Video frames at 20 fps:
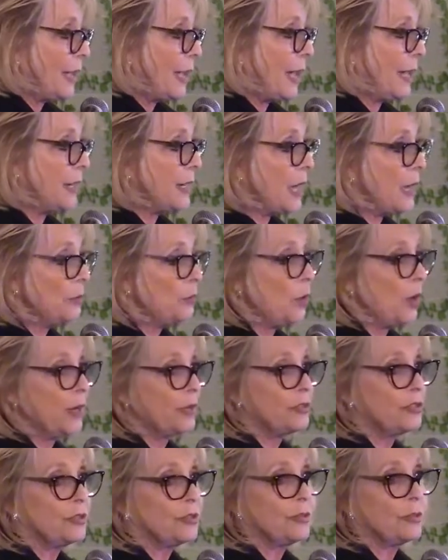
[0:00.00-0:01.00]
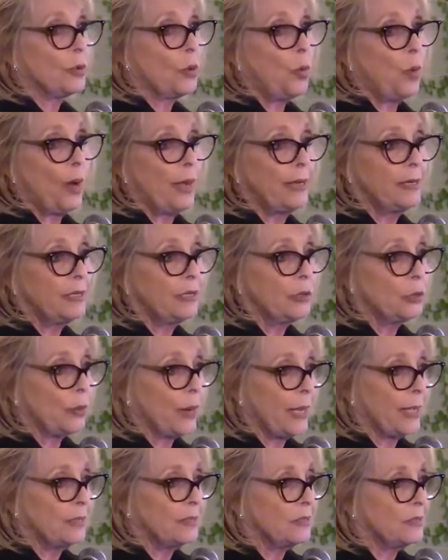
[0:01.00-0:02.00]
and I watched the white
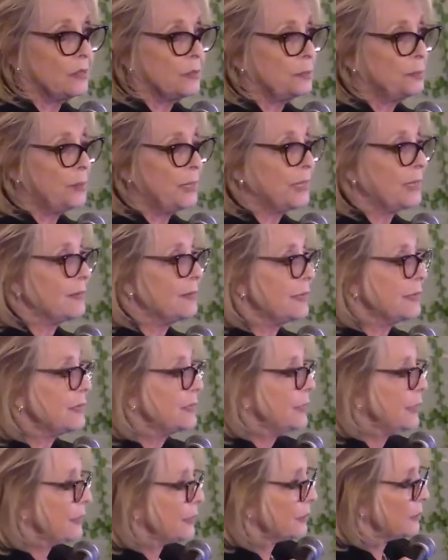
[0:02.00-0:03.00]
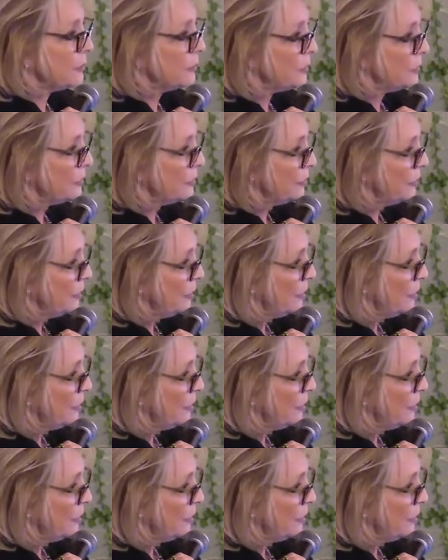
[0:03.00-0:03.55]
egrets picking the ticks